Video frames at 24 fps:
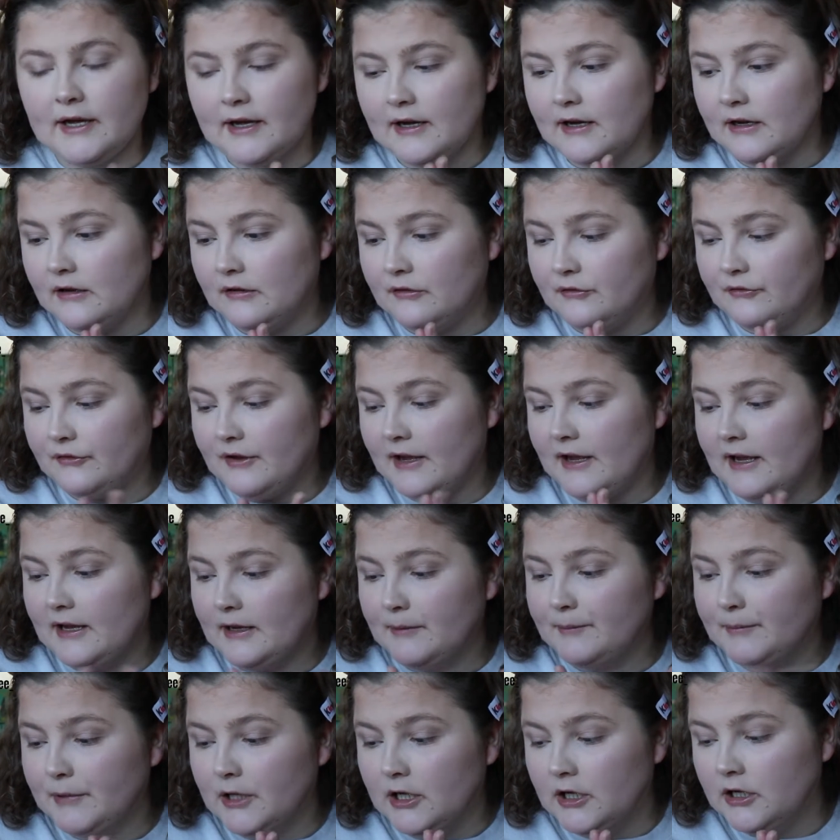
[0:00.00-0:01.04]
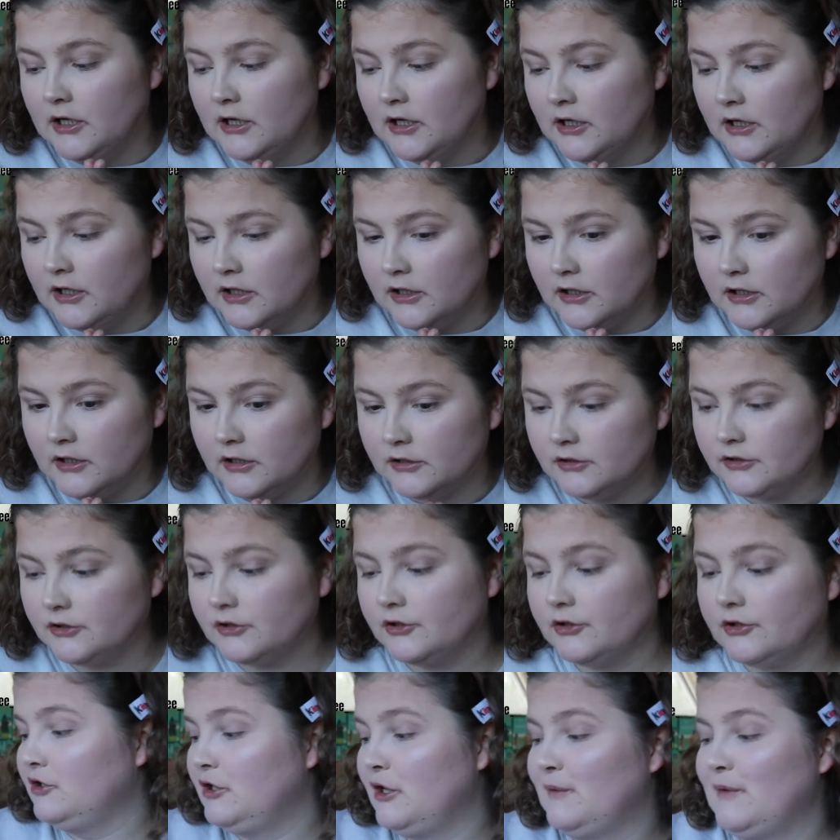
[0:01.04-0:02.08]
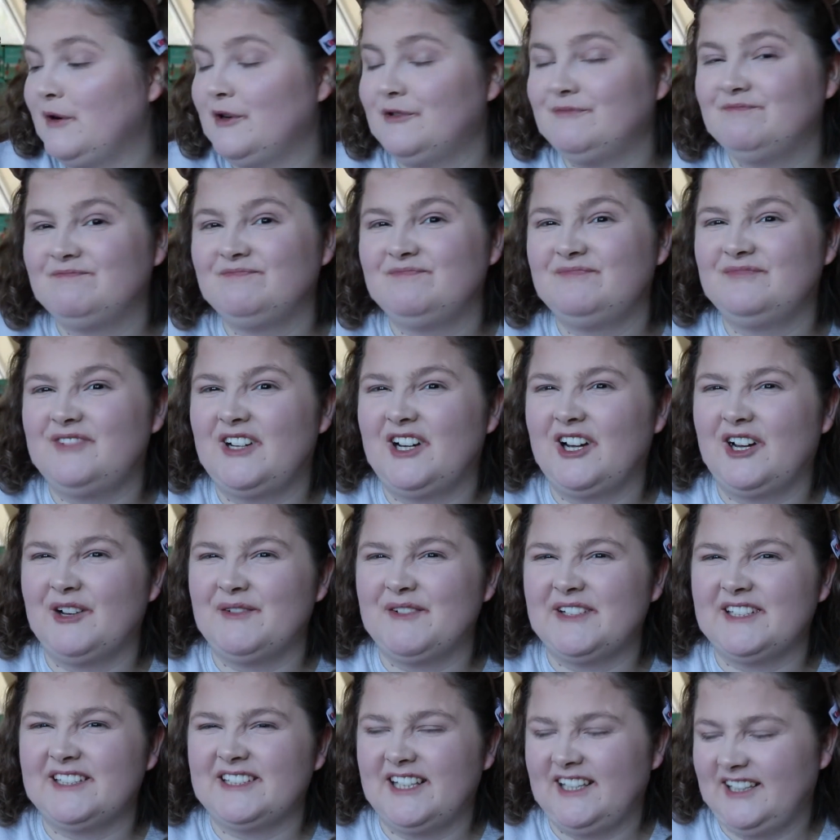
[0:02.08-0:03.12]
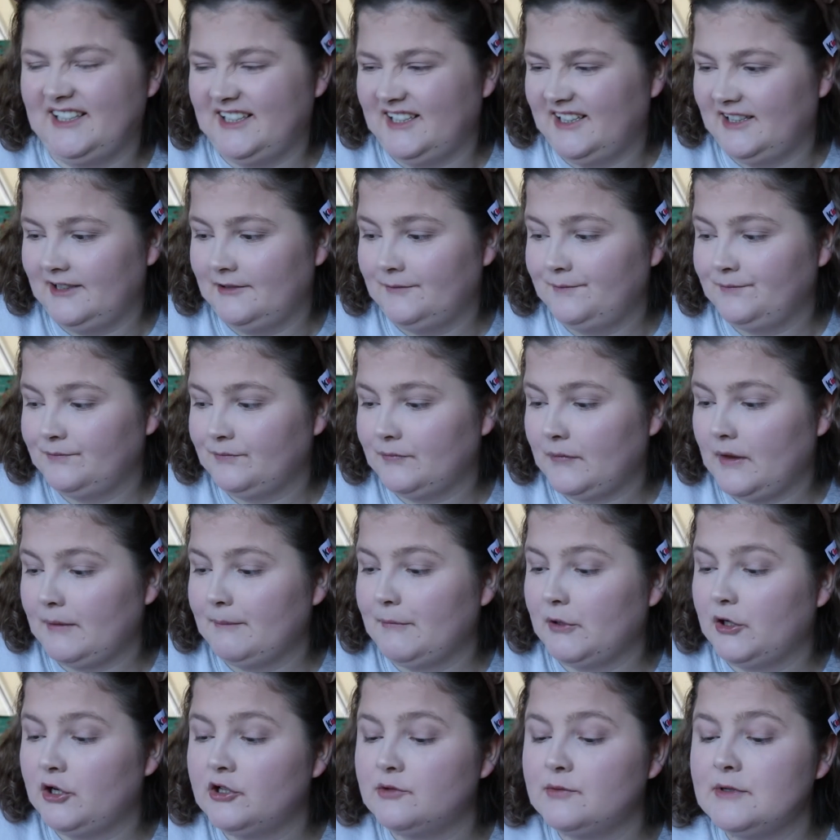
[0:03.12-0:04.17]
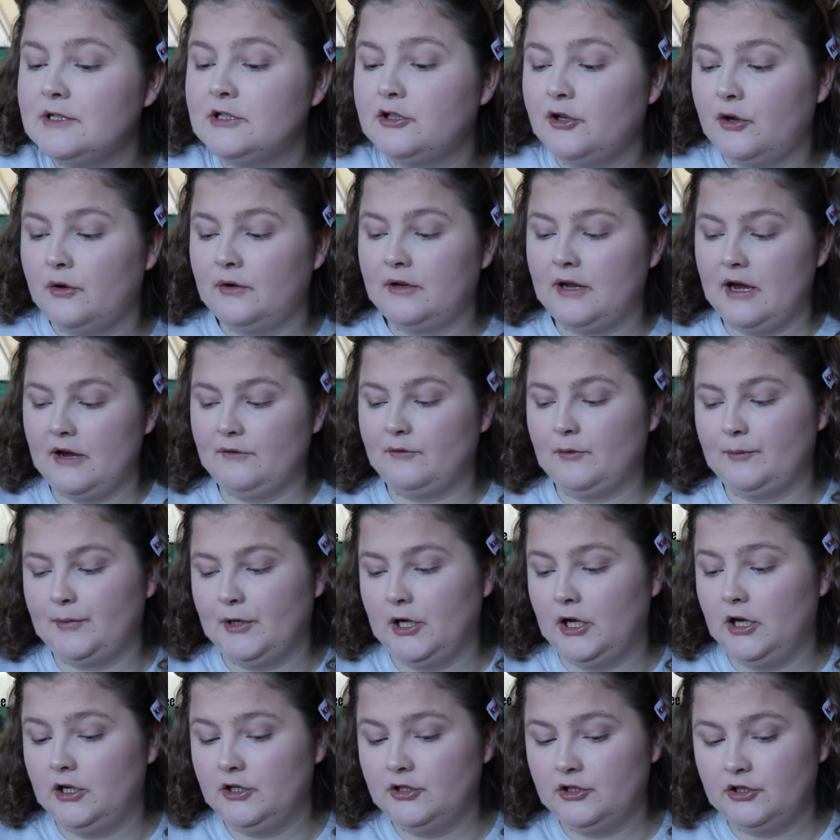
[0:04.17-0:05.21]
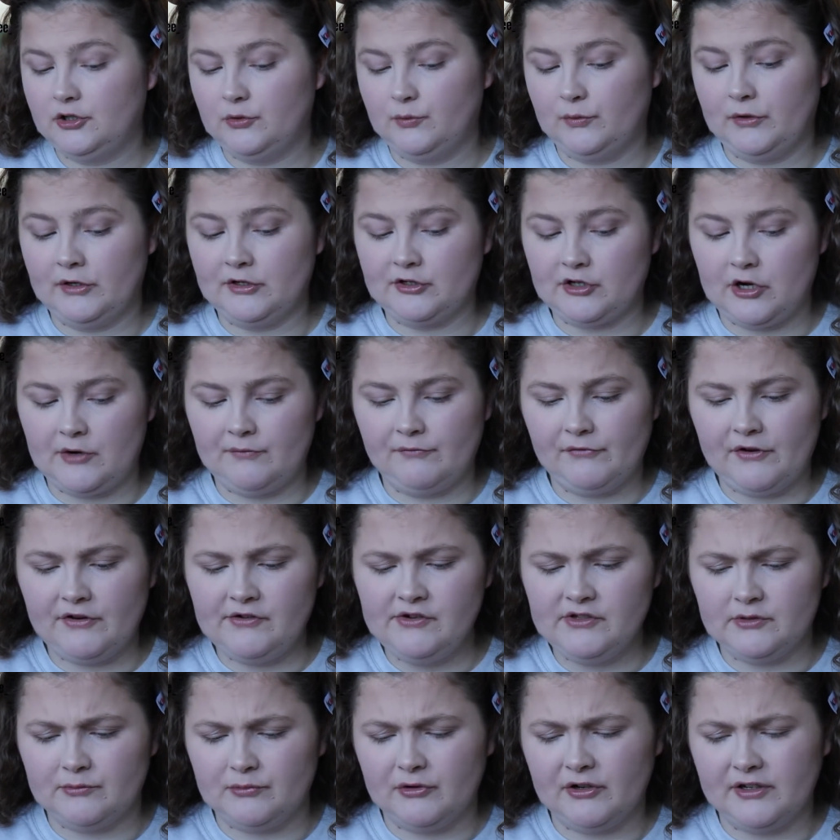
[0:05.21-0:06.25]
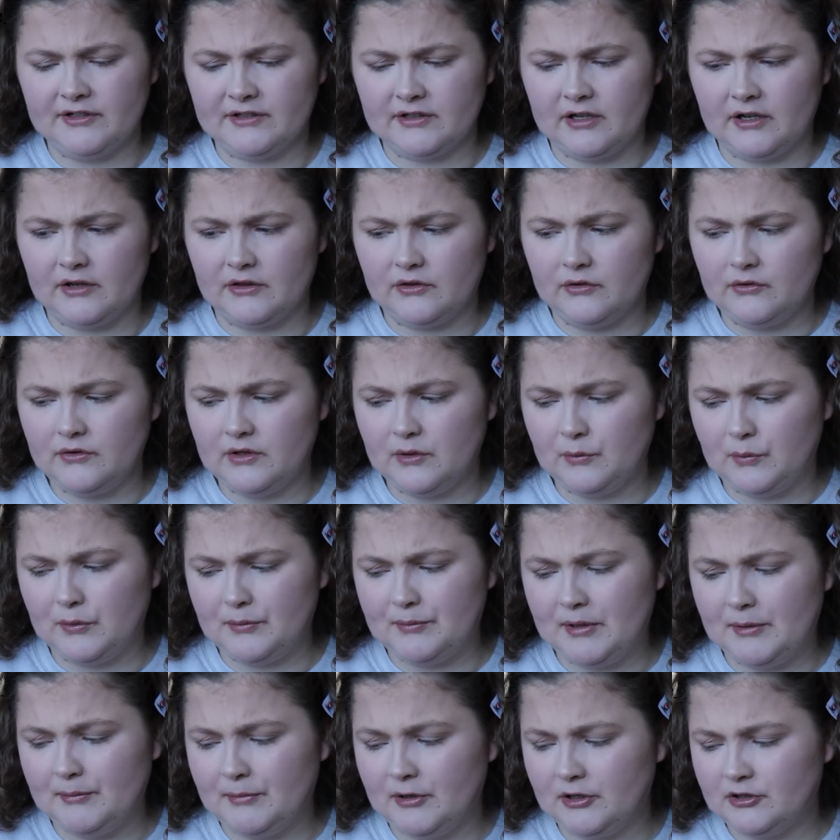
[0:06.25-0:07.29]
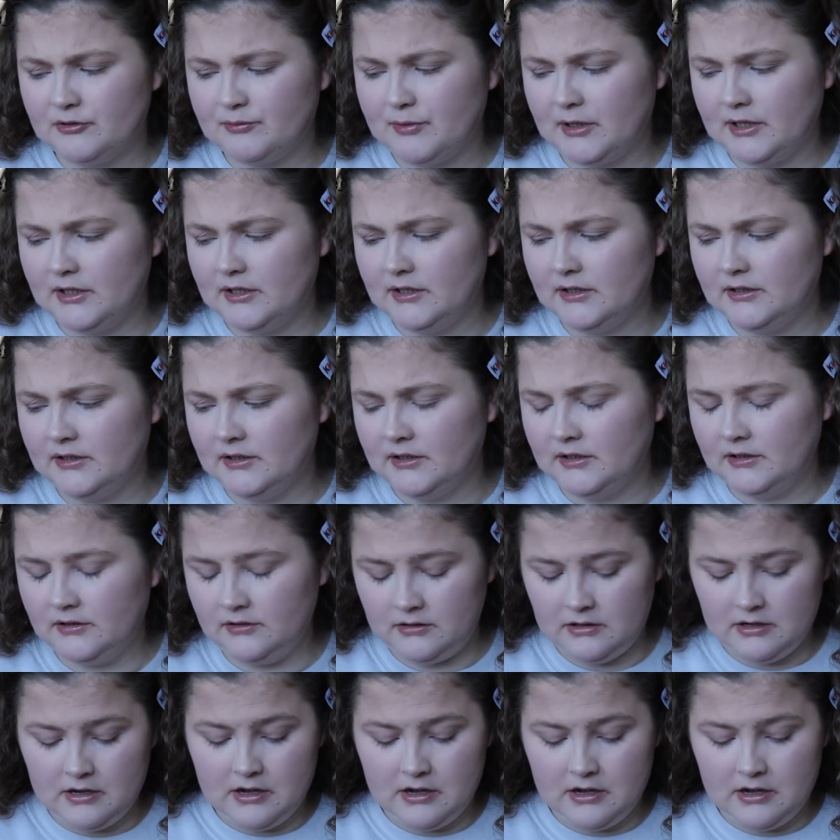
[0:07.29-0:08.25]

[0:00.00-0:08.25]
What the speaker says: have a blush. You know what? I'm going to be sneaky. Because we don't have a blush, which I'm very surprised that I thought there would be a blush palette in here,